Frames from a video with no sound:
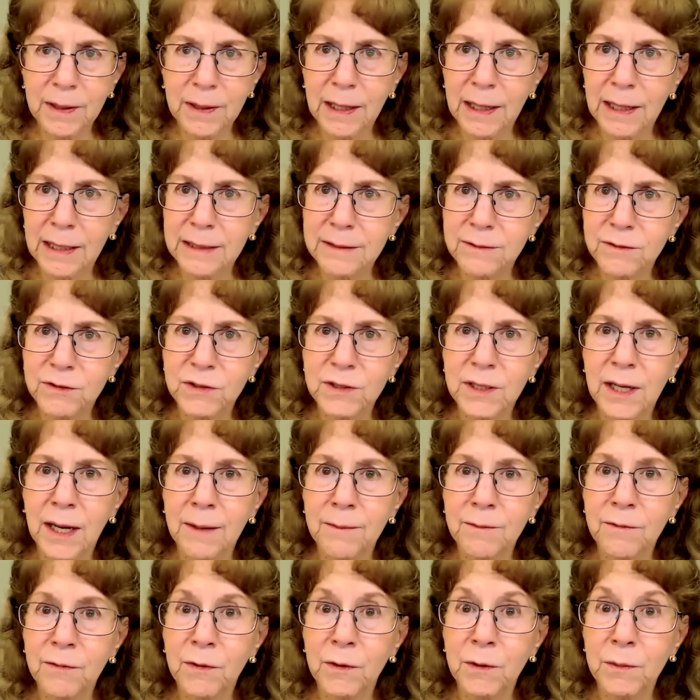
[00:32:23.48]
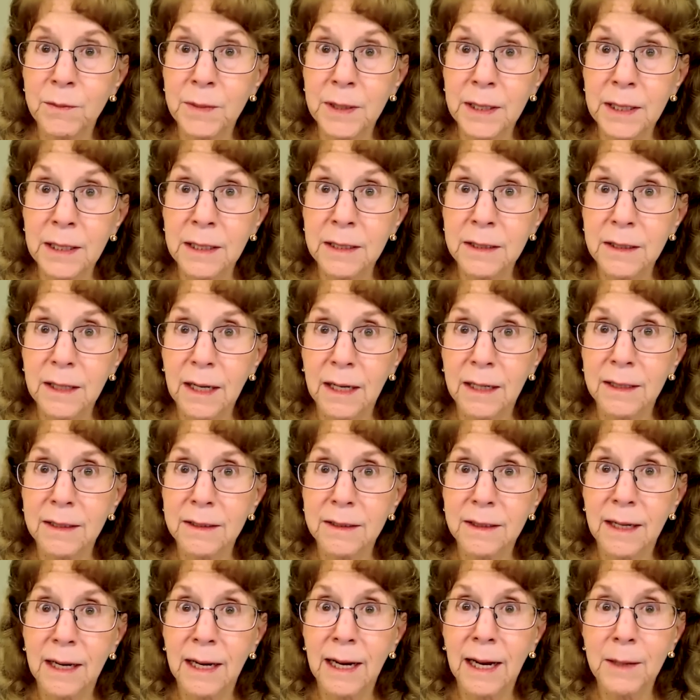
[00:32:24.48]
it's time for me.
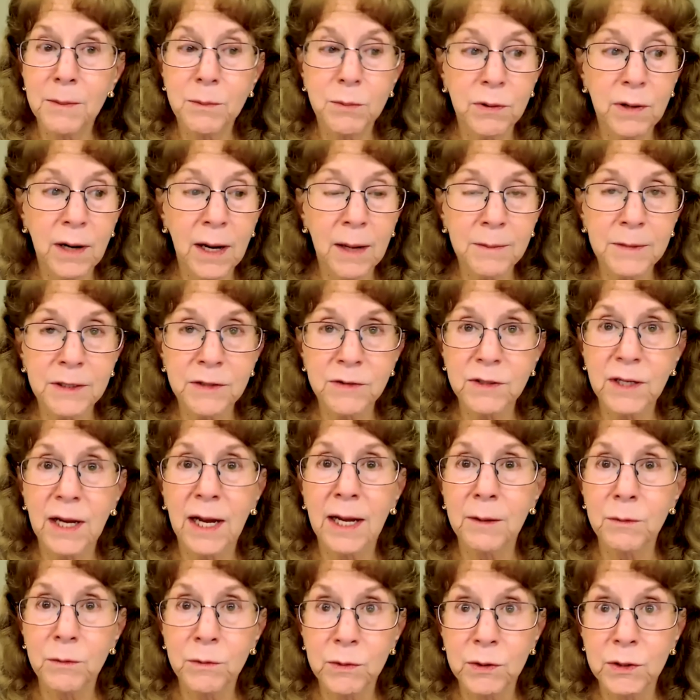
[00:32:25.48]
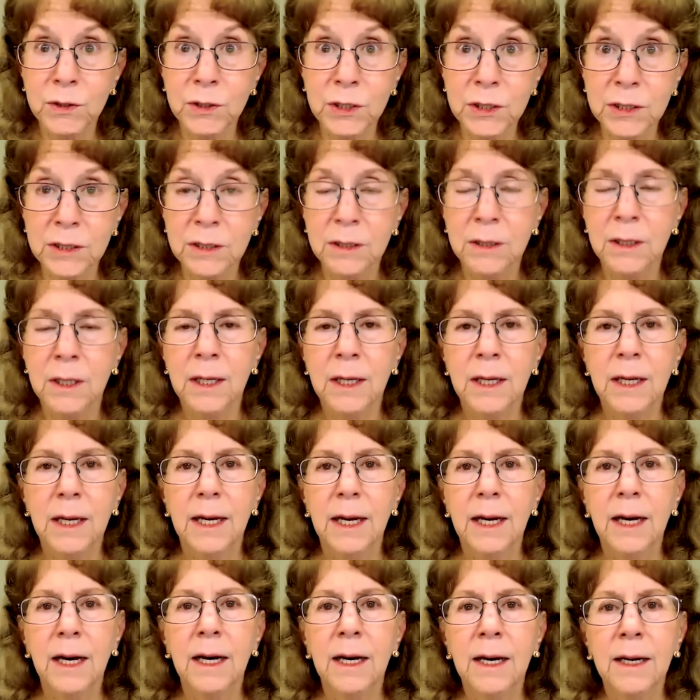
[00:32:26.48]
I promised I would,
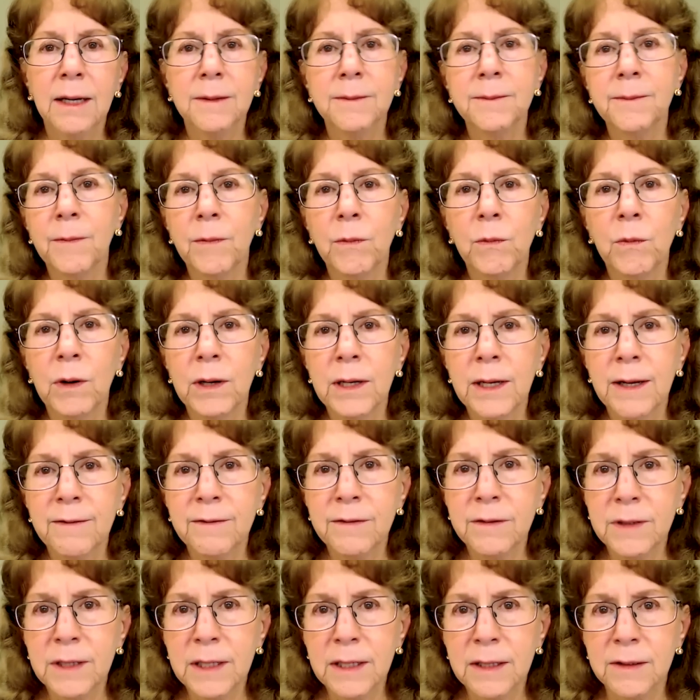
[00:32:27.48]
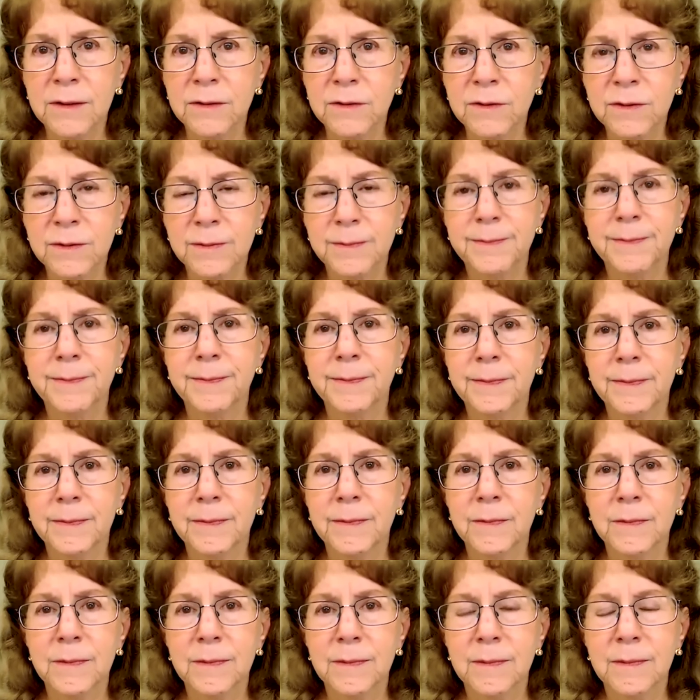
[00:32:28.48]
whatever it is,
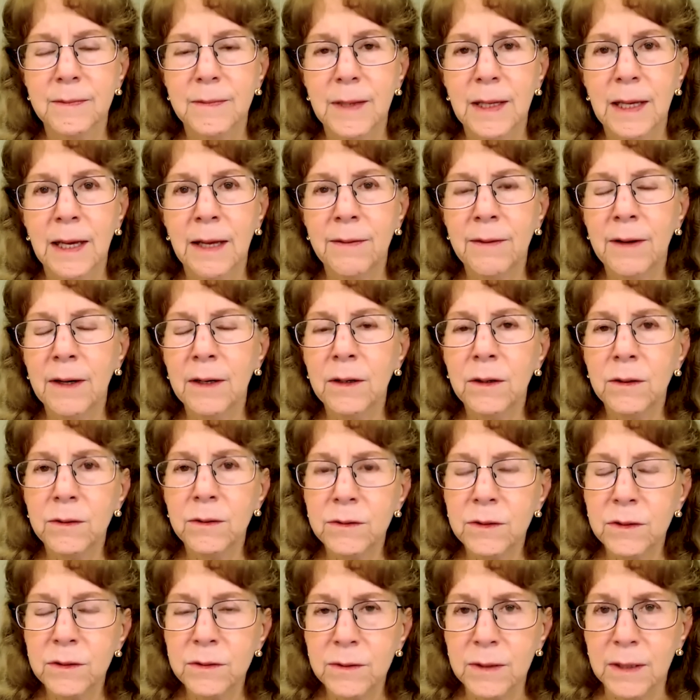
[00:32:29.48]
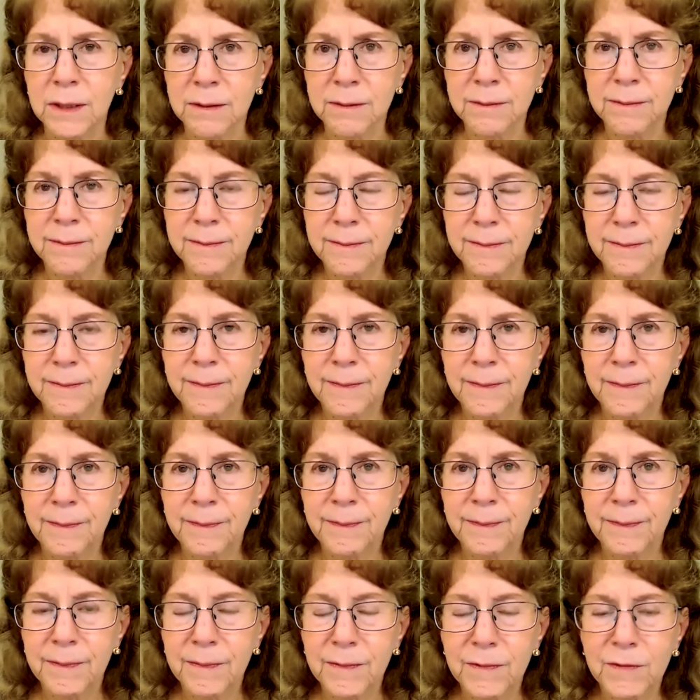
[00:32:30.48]
and then go do it.
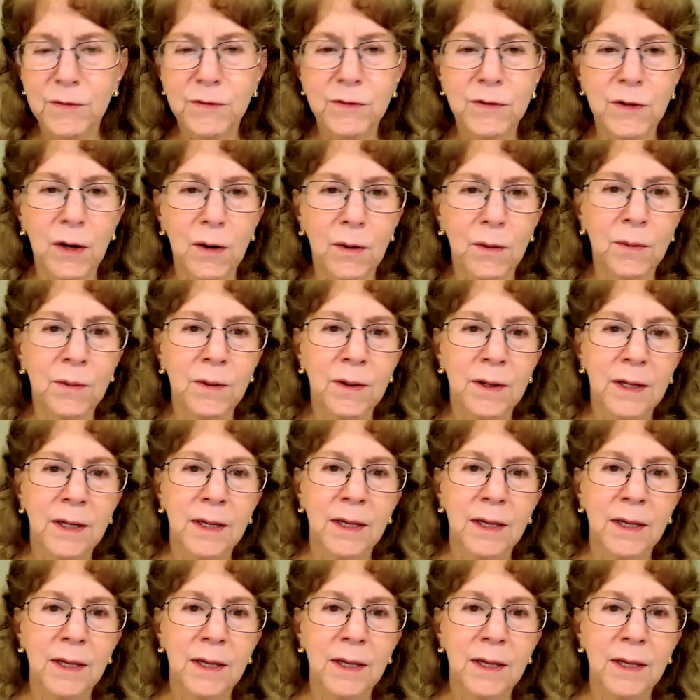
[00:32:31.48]
So